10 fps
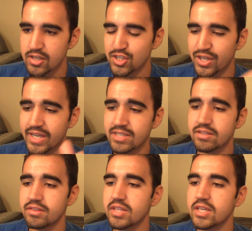change
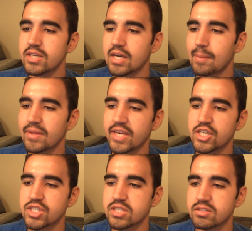the
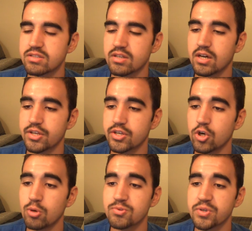applications on your
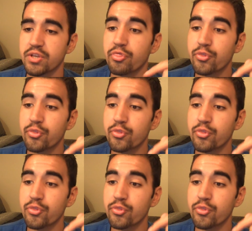home screen